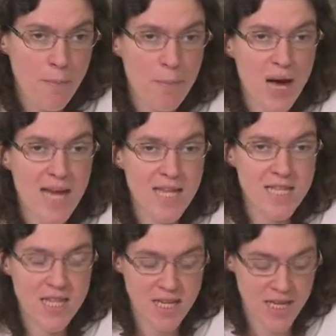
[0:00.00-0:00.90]
by
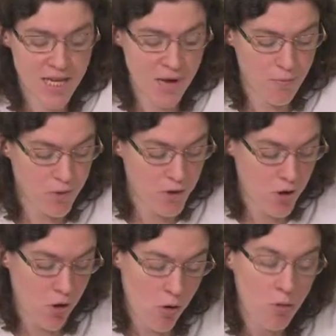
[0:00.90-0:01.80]
assisting them with
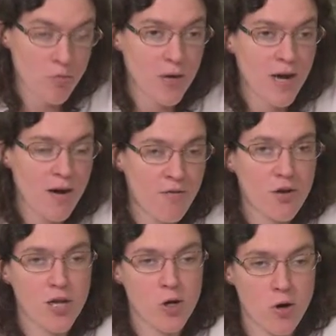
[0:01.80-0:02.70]
their own
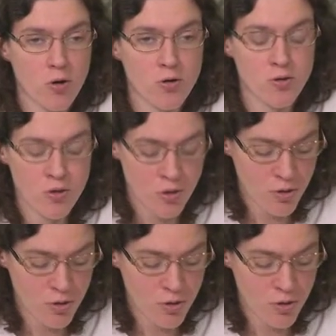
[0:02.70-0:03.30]
recovery goals,